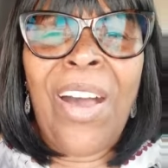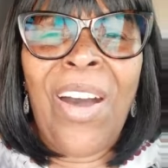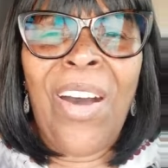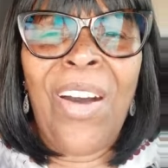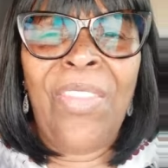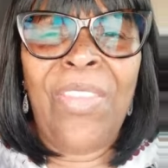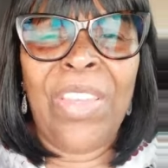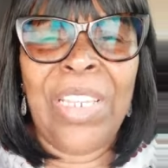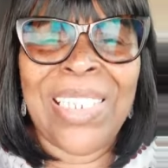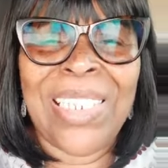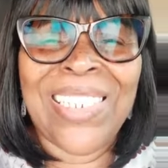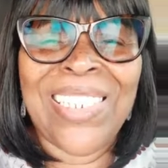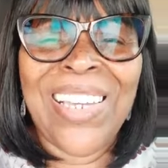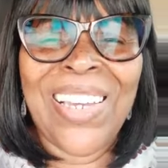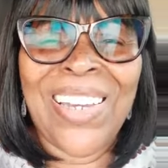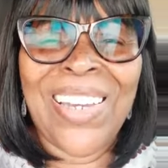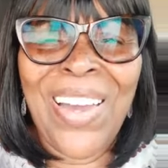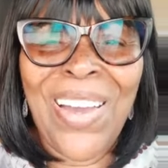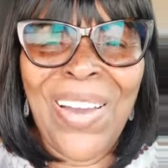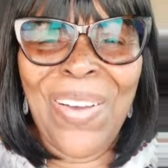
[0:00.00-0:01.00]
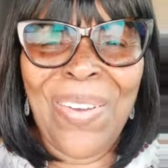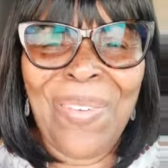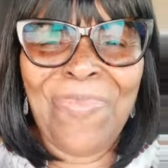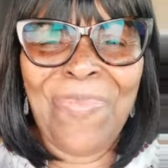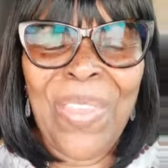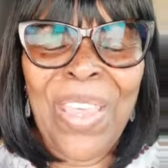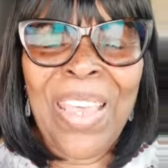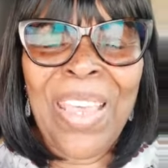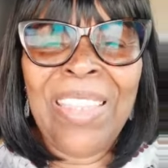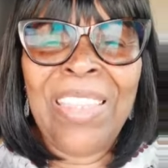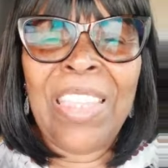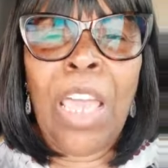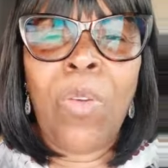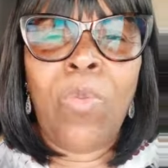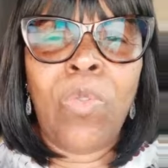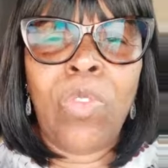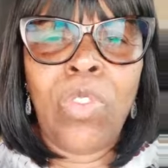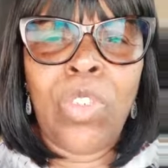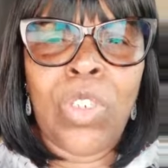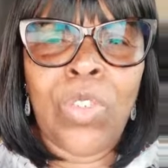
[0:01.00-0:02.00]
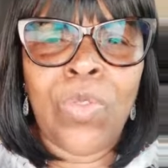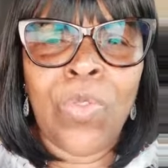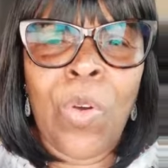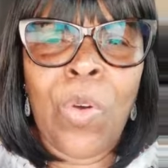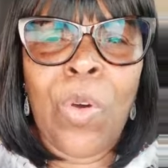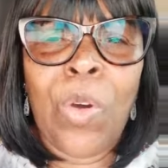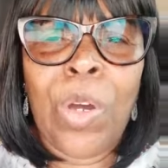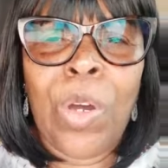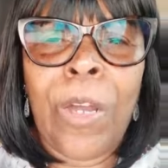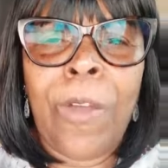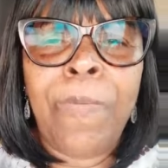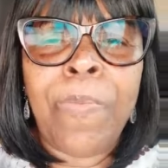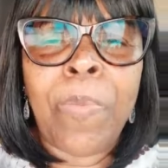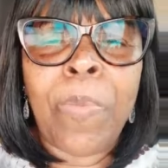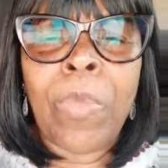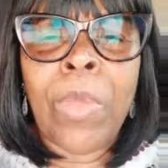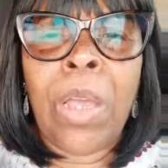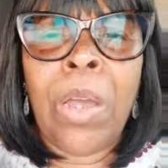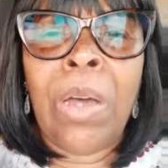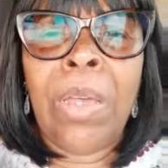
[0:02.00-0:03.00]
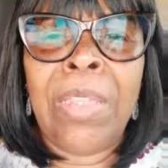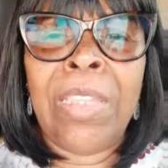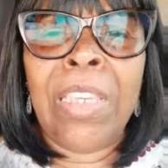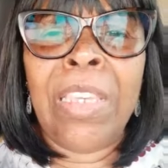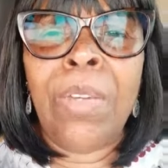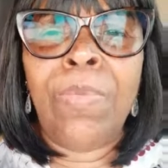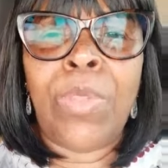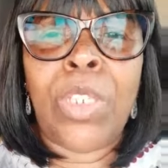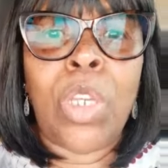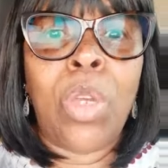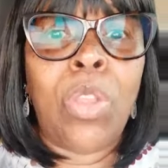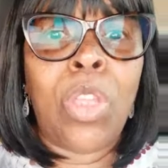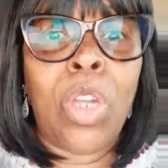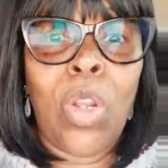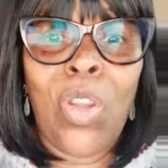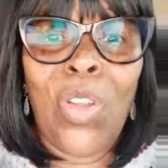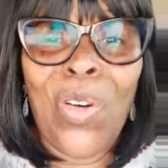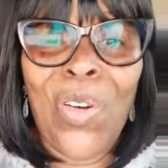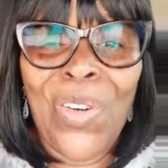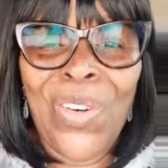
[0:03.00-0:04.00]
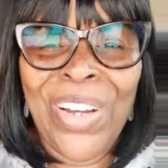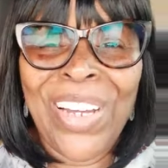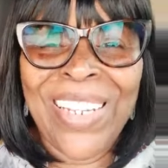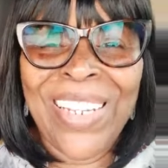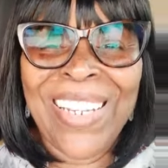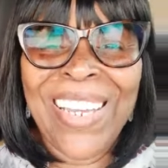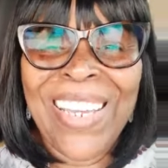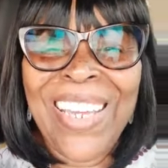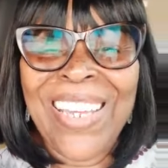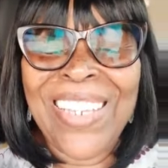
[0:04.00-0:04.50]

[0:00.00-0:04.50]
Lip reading: others to come. They will draw them to the Lord.